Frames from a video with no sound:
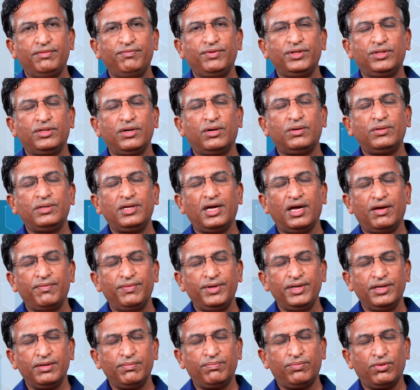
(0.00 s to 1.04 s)
without
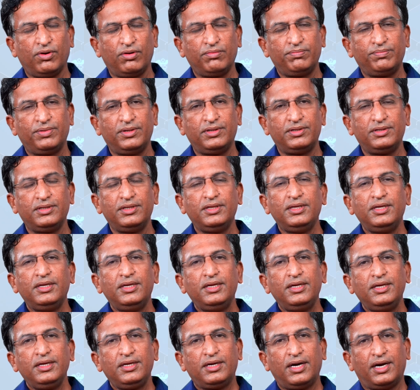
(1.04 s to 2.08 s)
having a proper
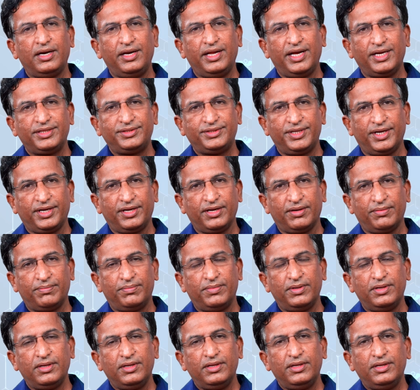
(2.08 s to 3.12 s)
cardiac checkup,
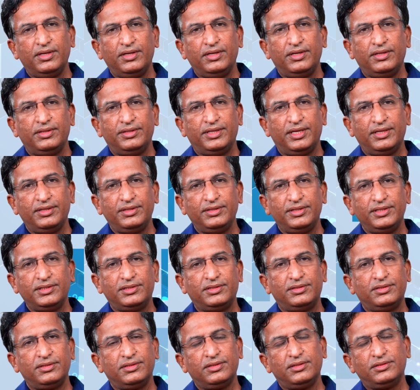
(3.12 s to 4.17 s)
then
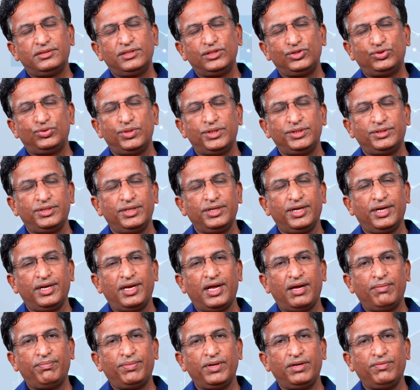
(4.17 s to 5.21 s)
this situation can
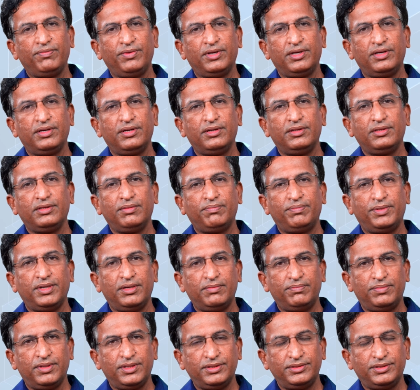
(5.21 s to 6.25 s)
happen where the per
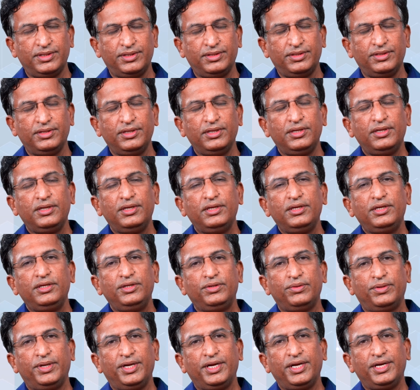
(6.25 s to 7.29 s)
person
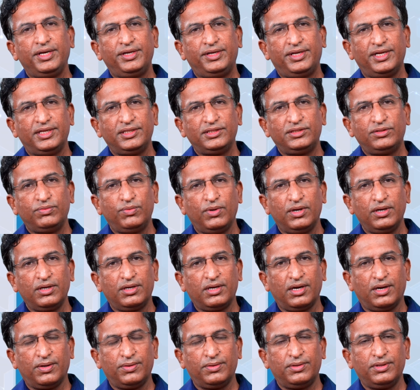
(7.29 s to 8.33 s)
during intense
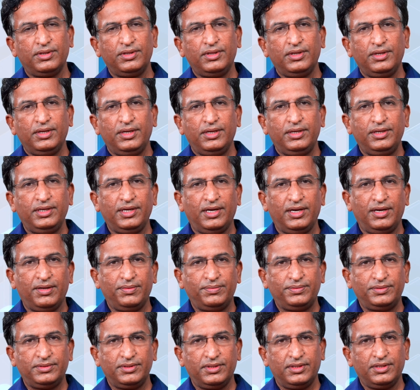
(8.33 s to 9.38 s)
workout
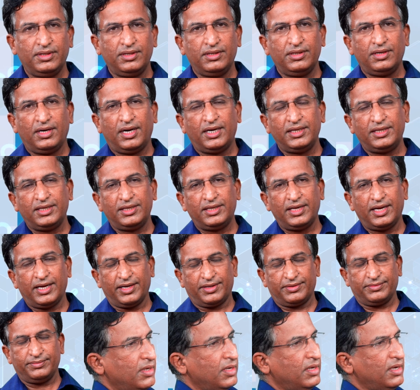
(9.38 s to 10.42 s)
develops a heart attack.
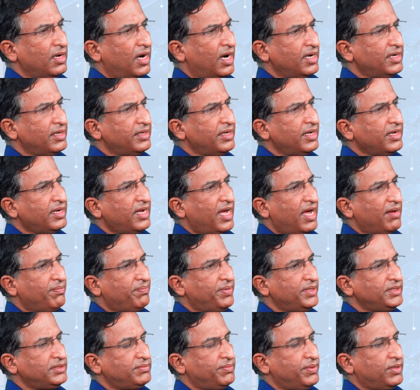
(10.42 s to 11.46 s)
Heart attack
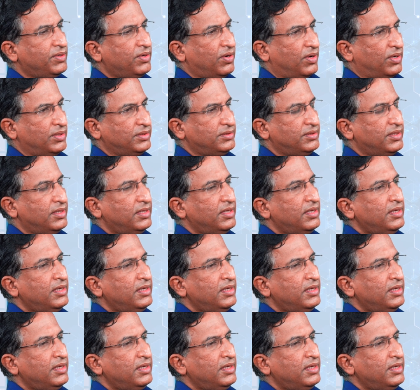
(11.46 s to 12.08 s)
happens because